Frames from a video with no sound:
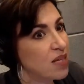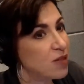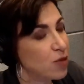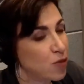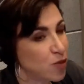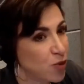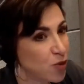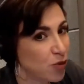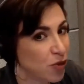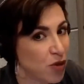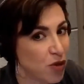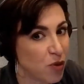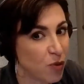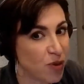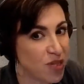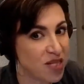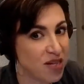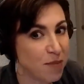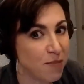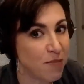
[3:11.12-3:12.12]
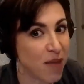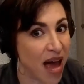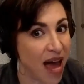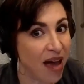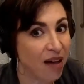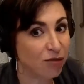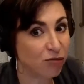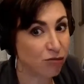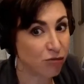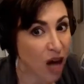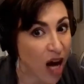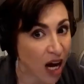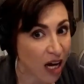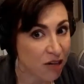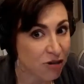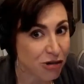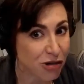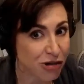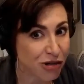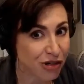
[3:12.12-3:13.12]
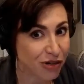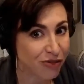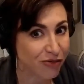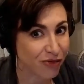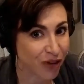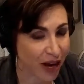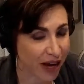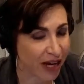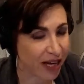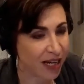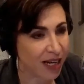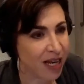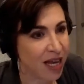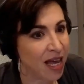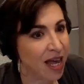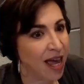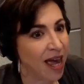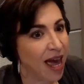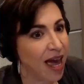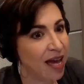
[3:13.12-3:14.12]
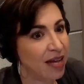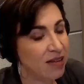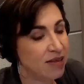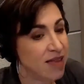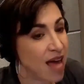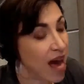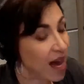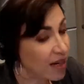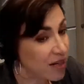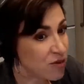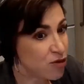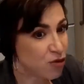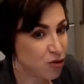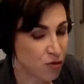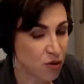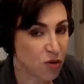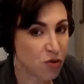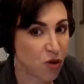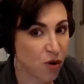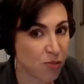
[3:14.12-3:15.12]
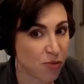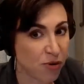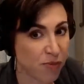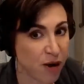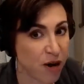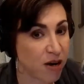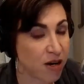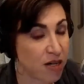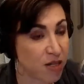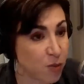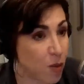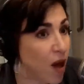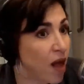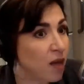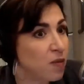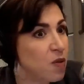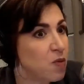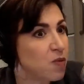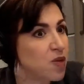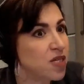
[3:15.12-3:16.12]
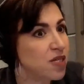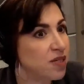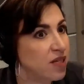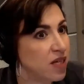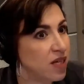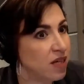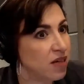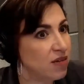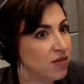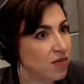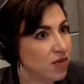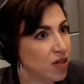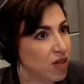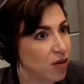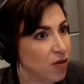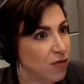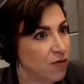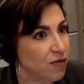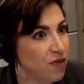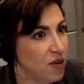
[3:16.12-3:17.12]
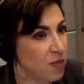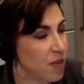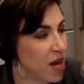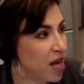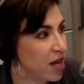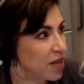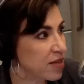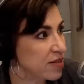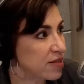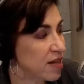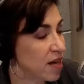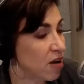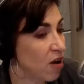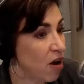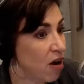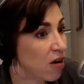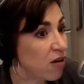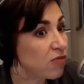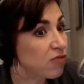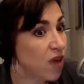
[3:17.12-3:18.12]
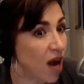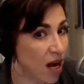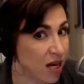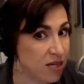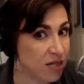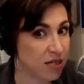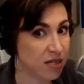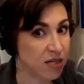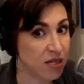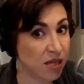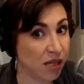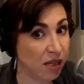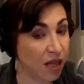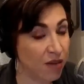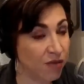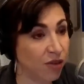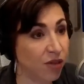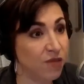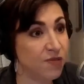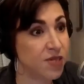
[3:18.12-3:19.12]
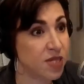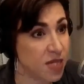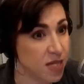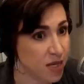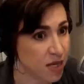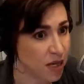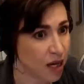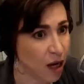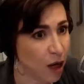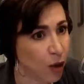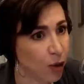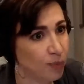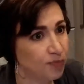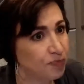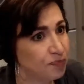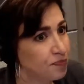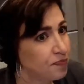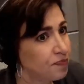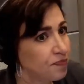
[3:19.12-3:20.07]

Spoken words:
so certainly there wasn't a mad rush, right? And that is true in corporate America as well. I mean, we see, females that are rising to the level of CEO